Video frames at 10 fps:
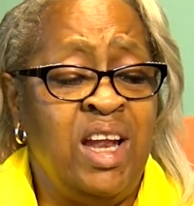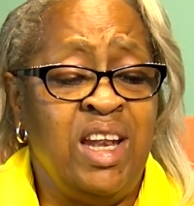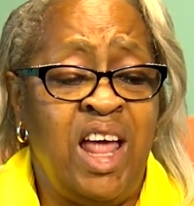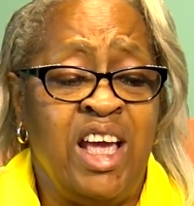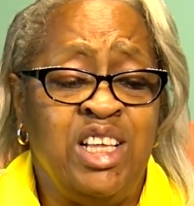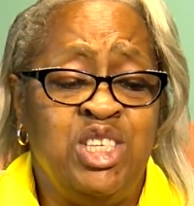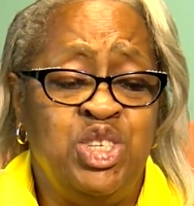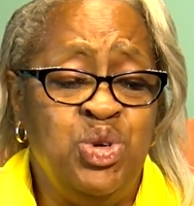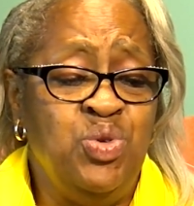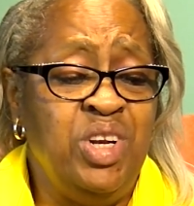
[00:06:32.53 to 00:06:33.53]
like
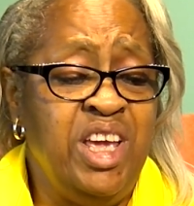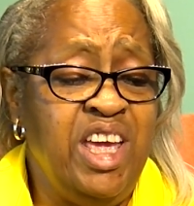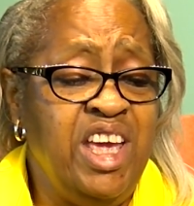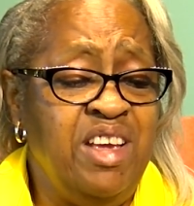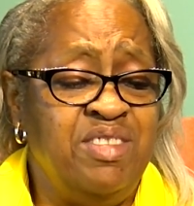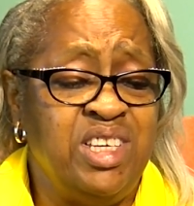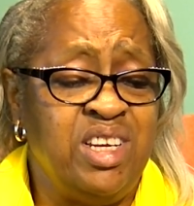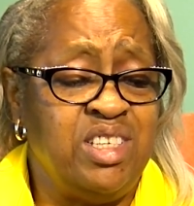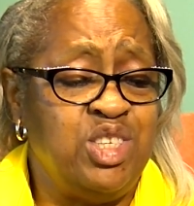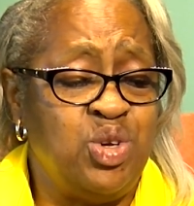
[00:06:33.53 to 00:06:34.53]
two leaves
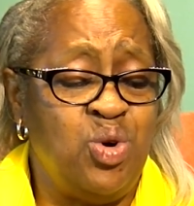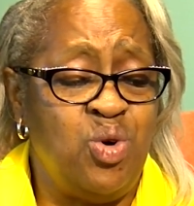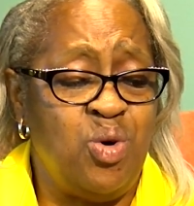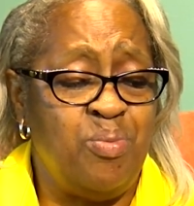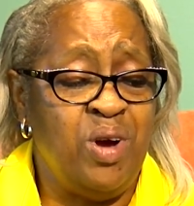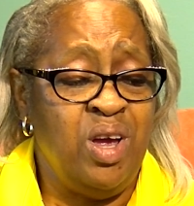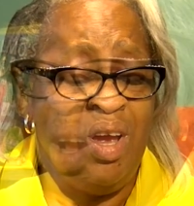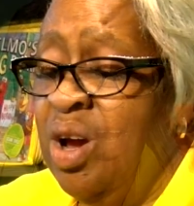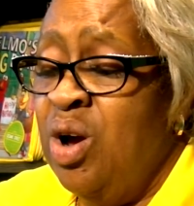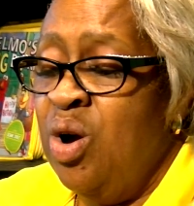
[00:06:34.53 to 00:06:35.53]
in a storm.
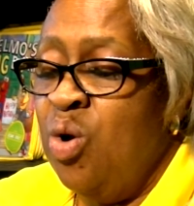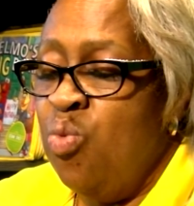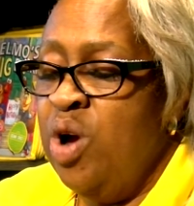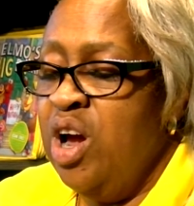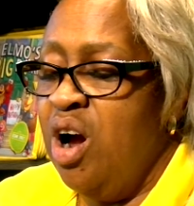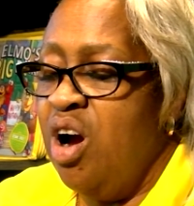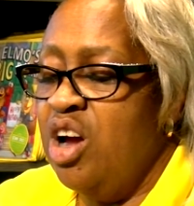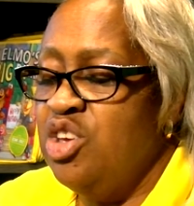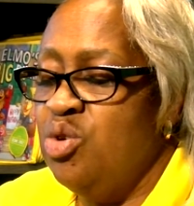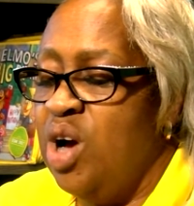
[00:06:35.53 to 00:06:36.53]
Where
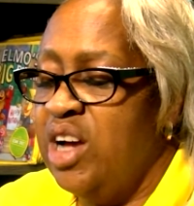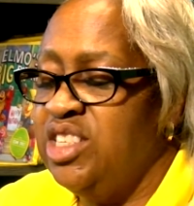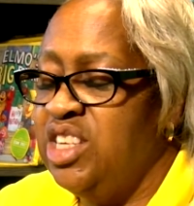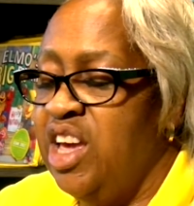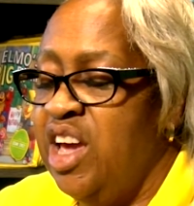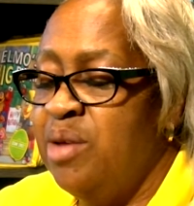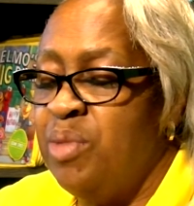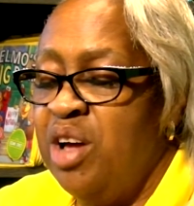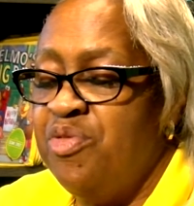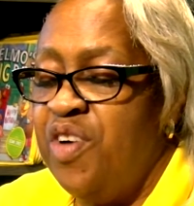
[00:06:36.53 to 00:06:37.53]
are you, I said,
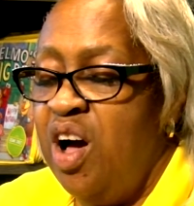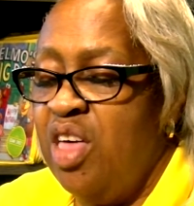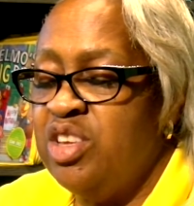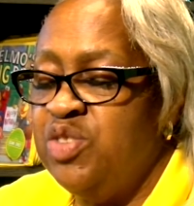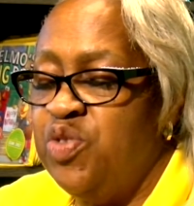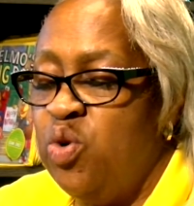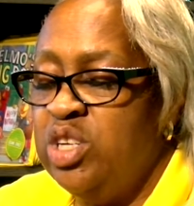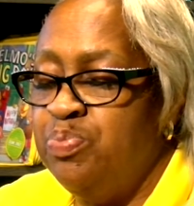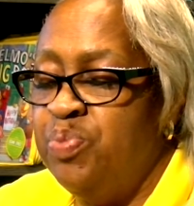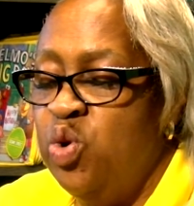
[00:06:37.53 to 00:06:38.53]
my father's
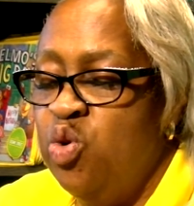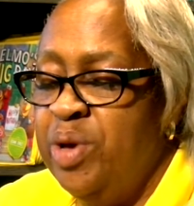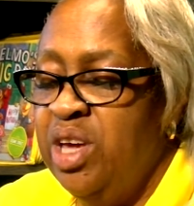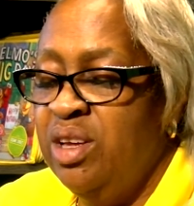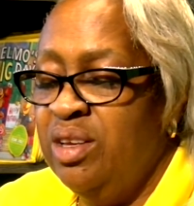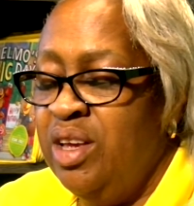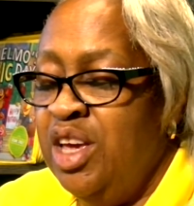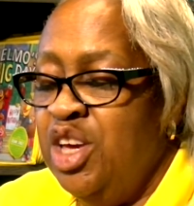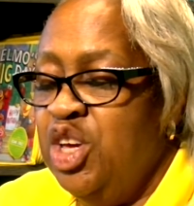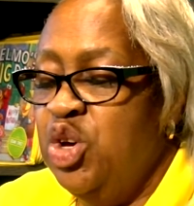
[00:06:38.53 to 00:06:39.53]
voice booming.
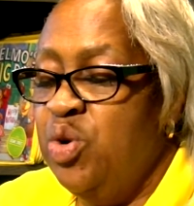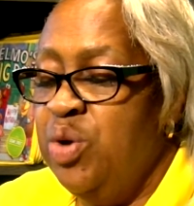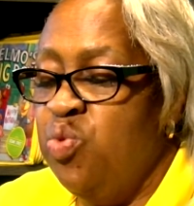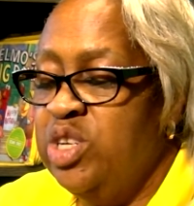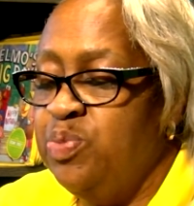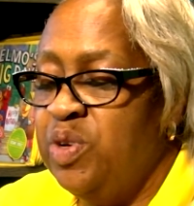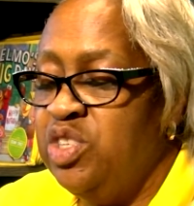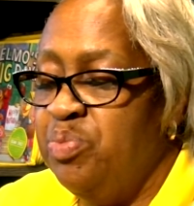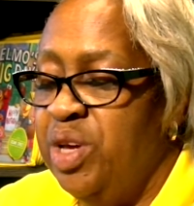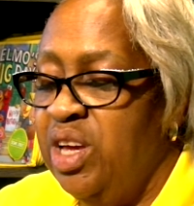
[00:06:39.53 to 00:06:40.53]
Huey whispered
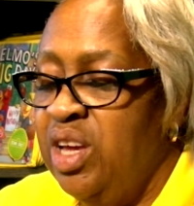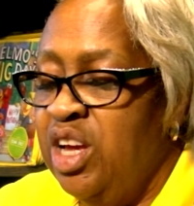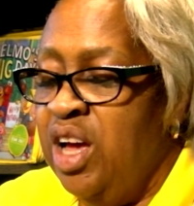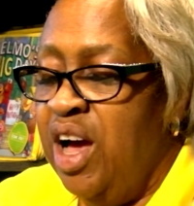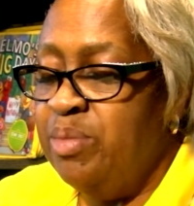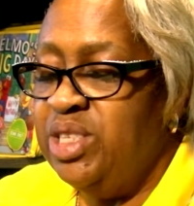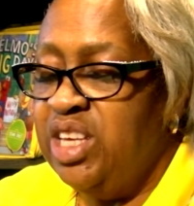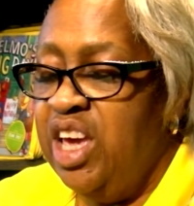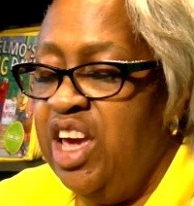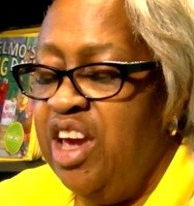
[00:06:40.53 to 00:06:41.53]
to me, I'm
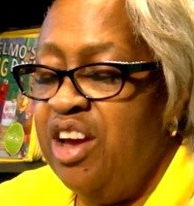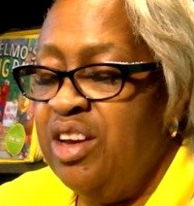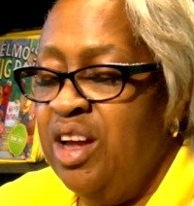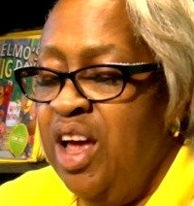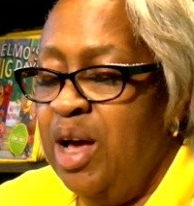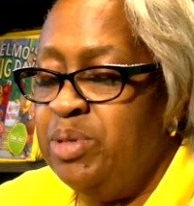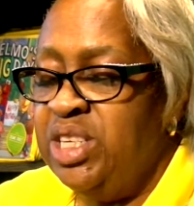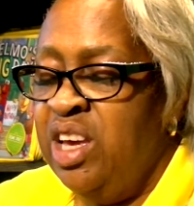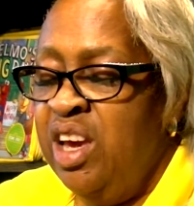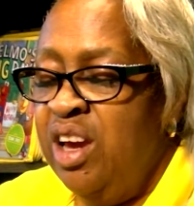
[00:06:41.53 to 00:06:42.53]
scared.
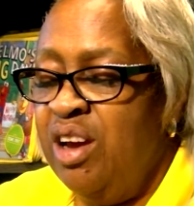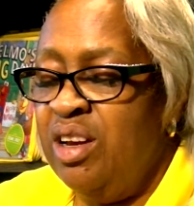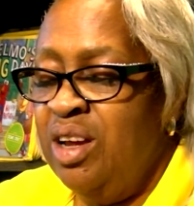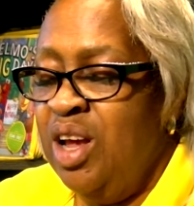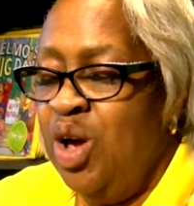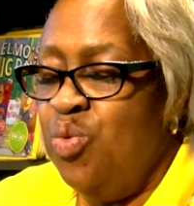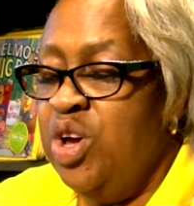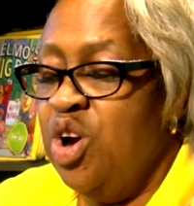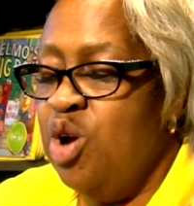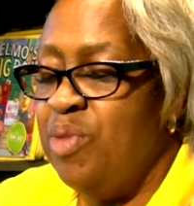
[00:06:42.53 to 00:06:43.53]

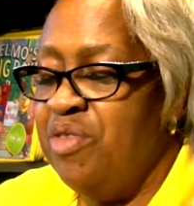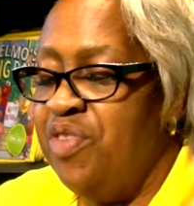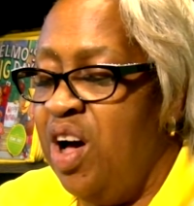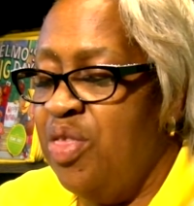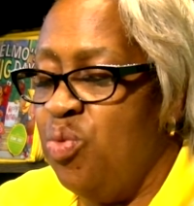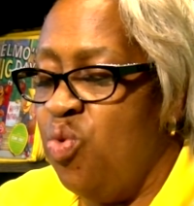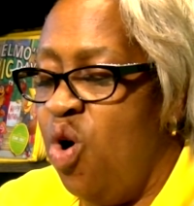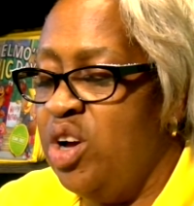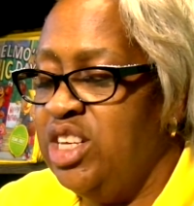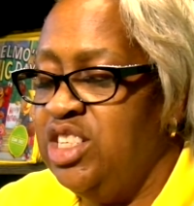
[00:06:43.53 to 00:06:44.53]
We heard my father
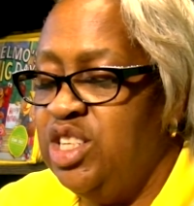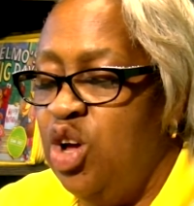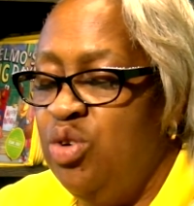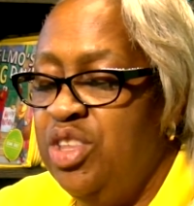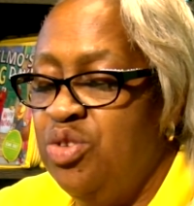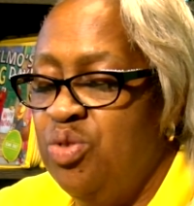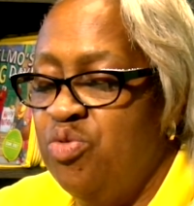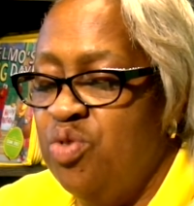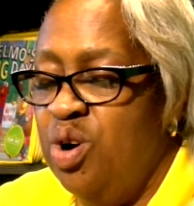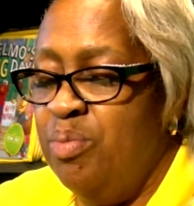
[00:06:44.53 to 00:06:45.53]
walking slowly through the
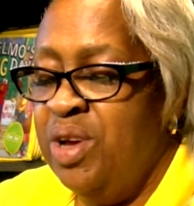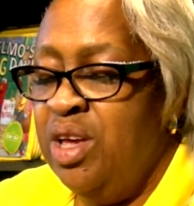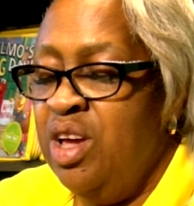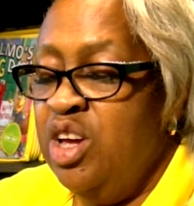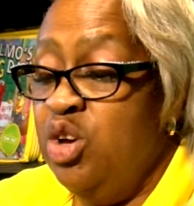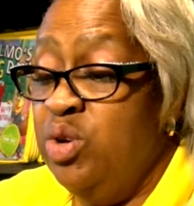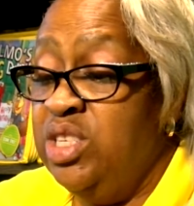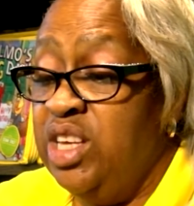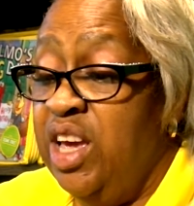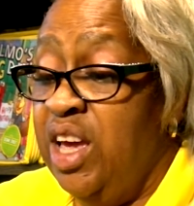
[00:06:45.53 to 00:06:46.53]
room. Huey
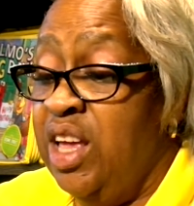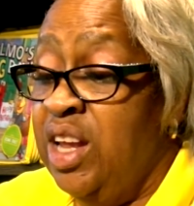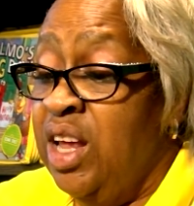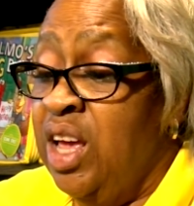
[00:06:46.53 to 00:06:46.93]
said,